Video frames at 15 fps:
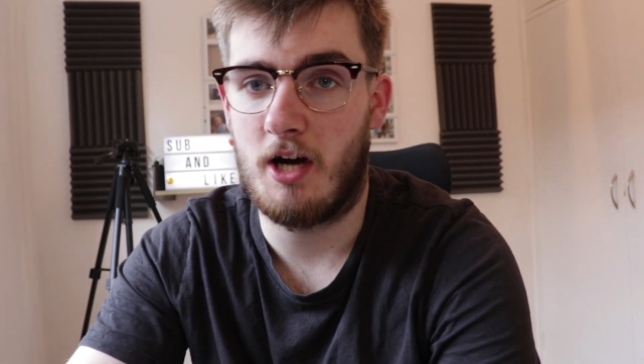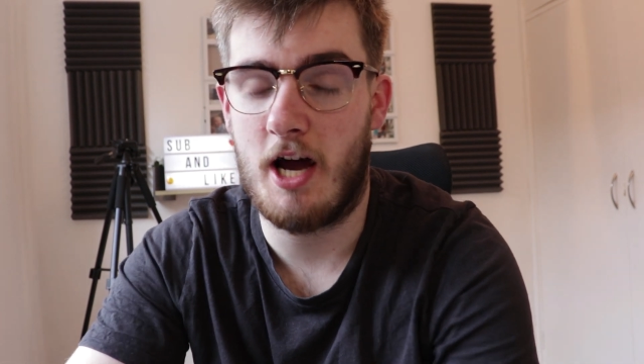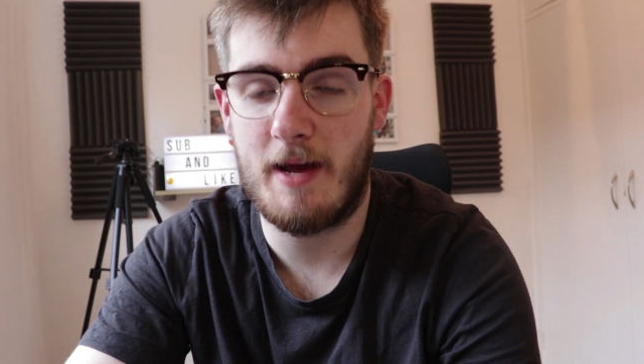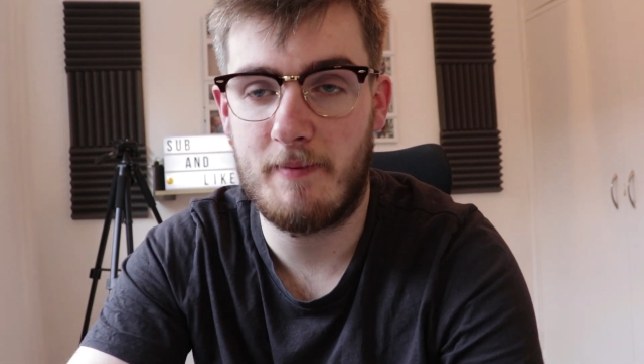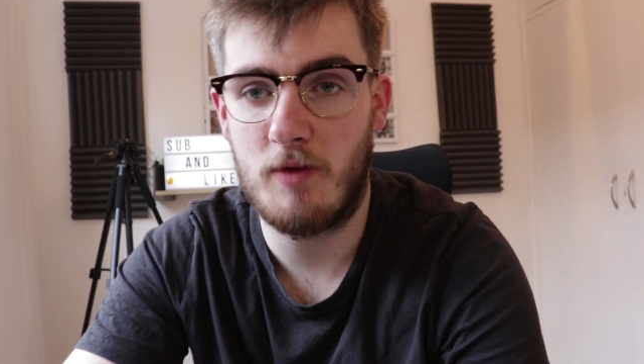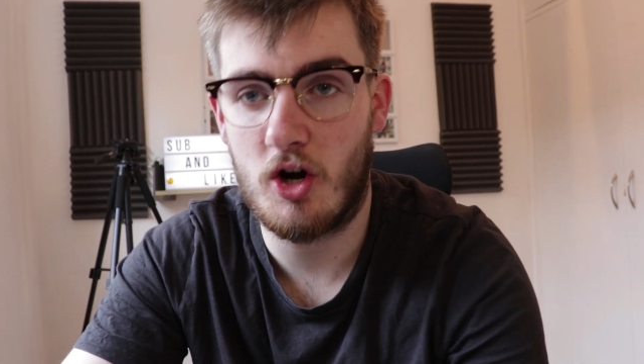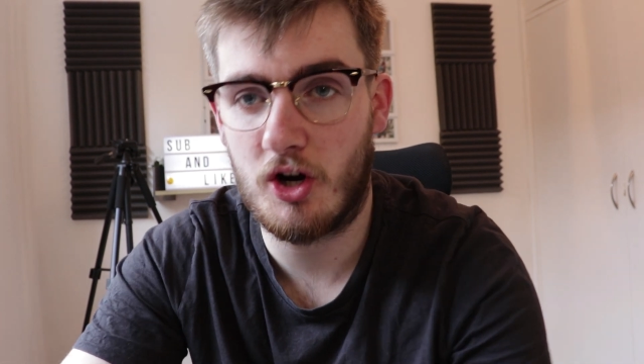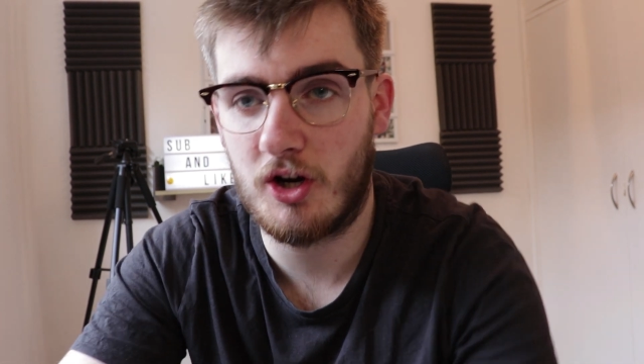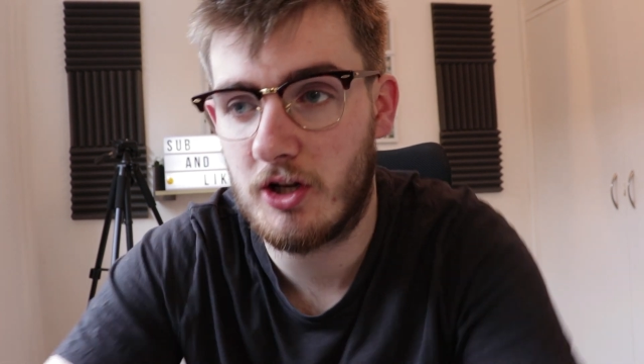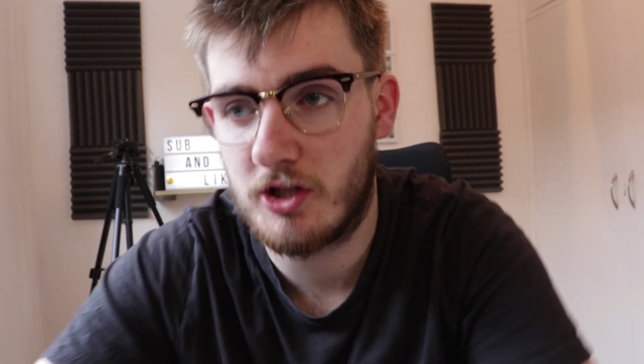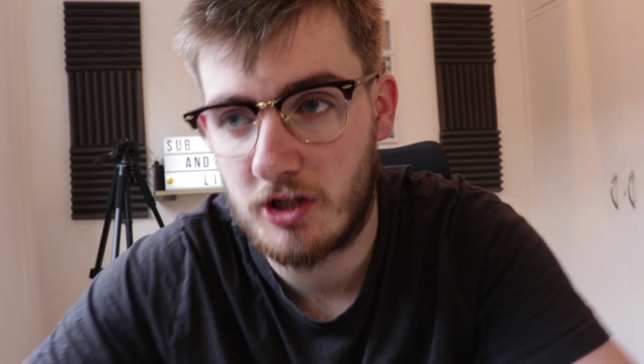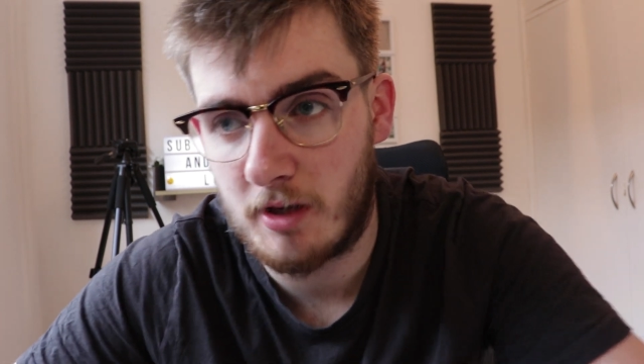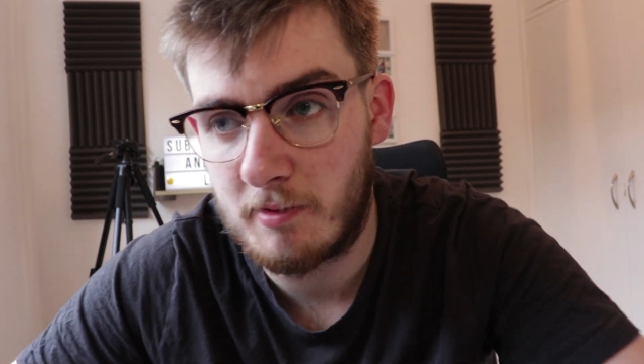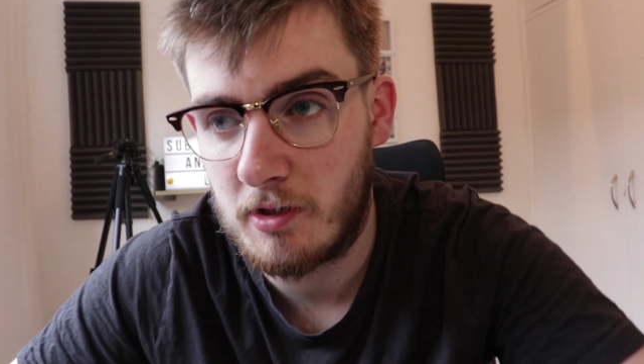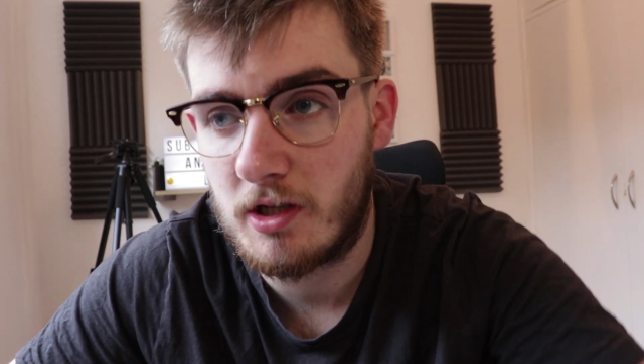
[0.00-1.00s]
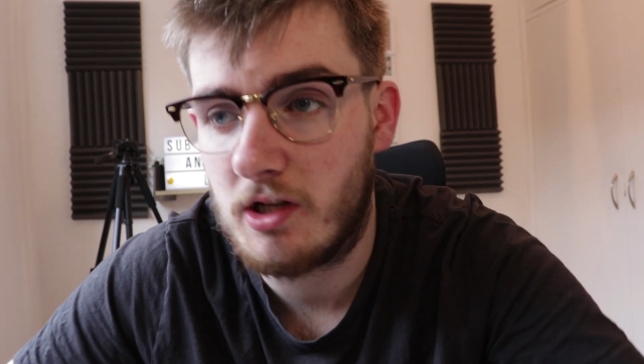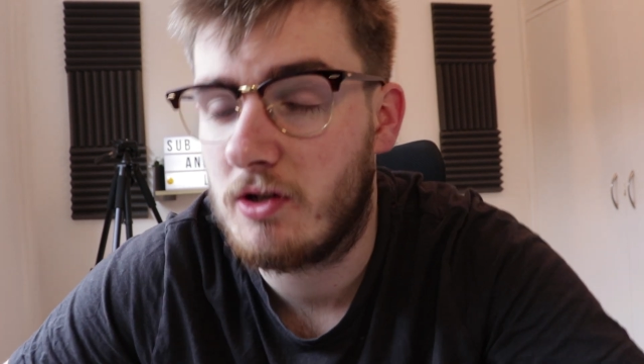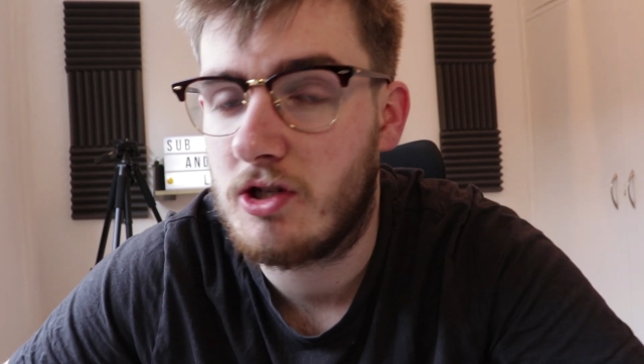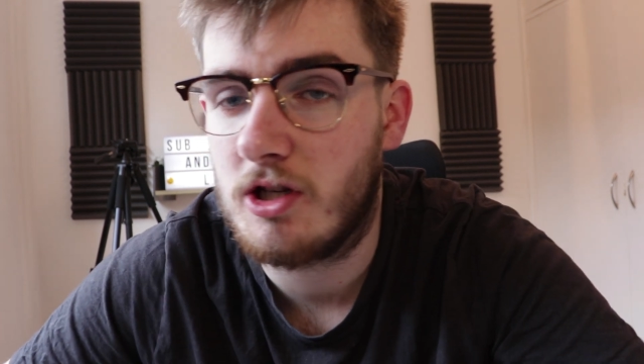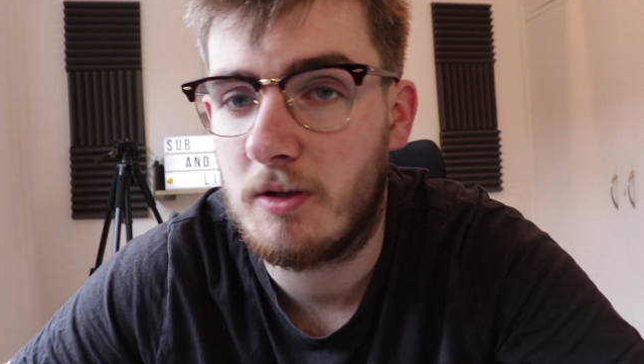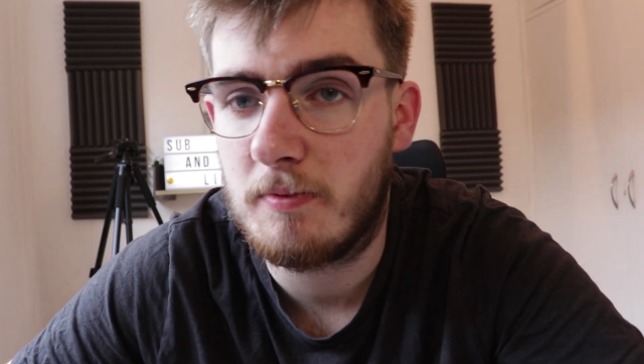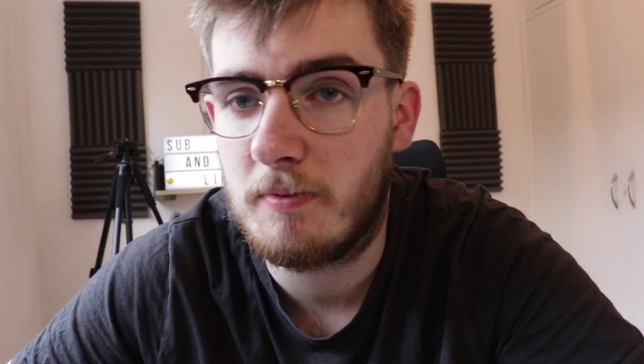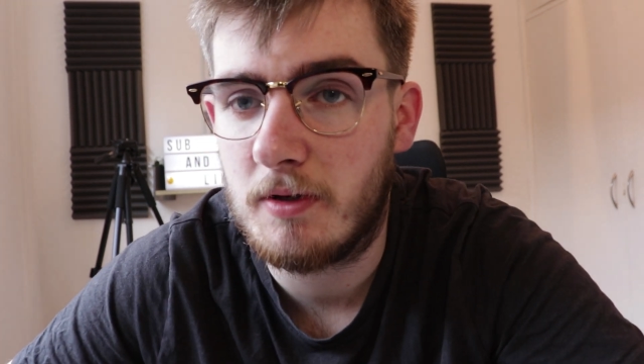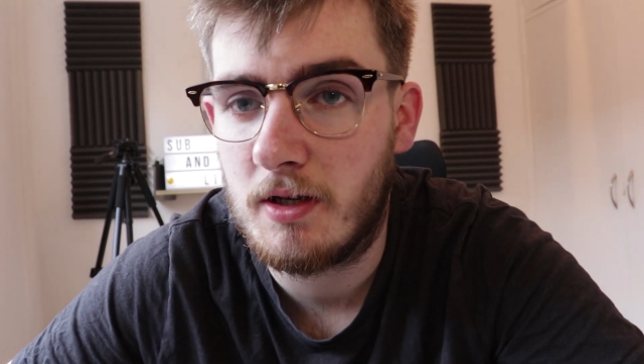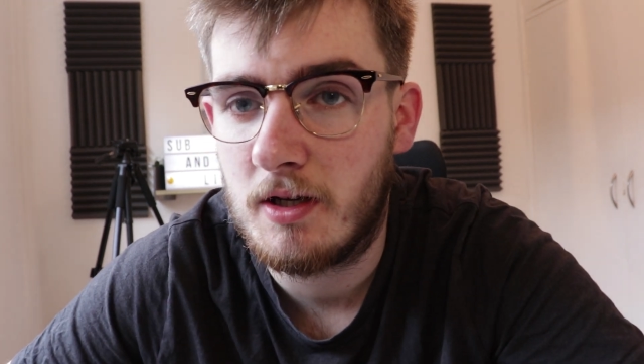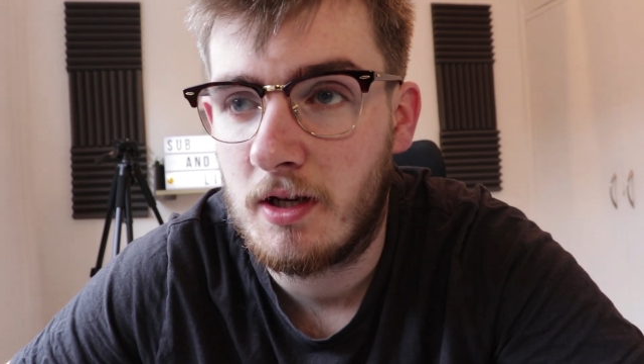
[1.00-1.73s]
I am not gonna stop doing YouTube